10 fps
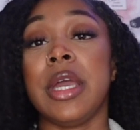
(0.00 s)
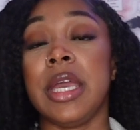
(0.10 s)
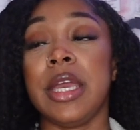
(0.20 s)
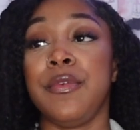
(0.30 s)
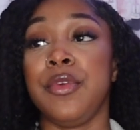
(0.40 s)

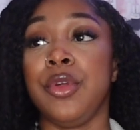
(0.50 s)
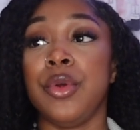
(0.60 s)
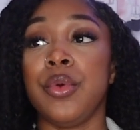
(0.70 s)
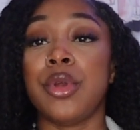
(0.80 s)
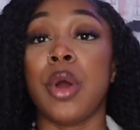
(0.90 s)
if
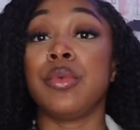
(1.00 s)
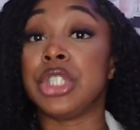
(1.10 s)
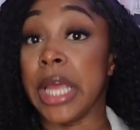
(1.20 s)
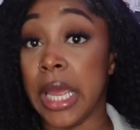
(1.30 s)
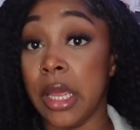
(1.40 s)
you don't
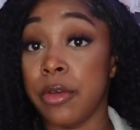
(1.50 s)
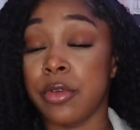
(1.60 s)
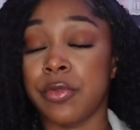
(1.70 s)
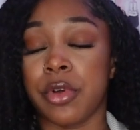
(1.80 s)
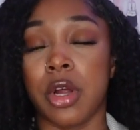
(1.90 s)
shave,
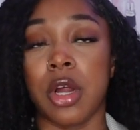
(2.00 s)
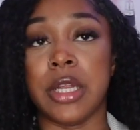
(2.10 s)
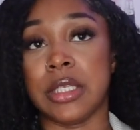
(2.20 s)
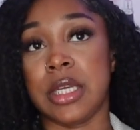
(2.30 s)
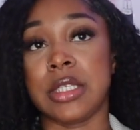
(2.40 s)
for
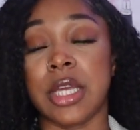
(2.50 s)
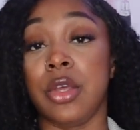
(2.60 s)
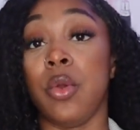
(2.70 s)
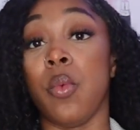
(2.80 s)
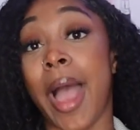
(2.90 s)
instance, and
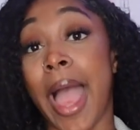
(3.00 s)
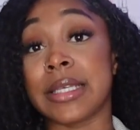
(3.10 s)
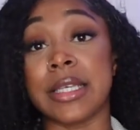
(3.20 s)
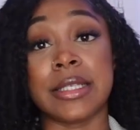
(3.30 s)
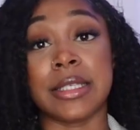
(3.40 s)
you
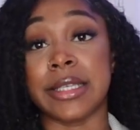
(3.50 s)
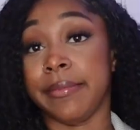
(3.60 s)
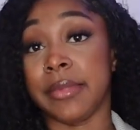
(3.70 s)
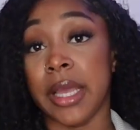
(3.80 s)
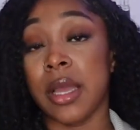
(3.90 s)
wax, it's the same
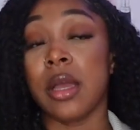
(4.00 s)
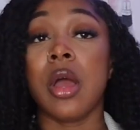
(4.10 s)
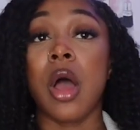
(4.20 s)
thing.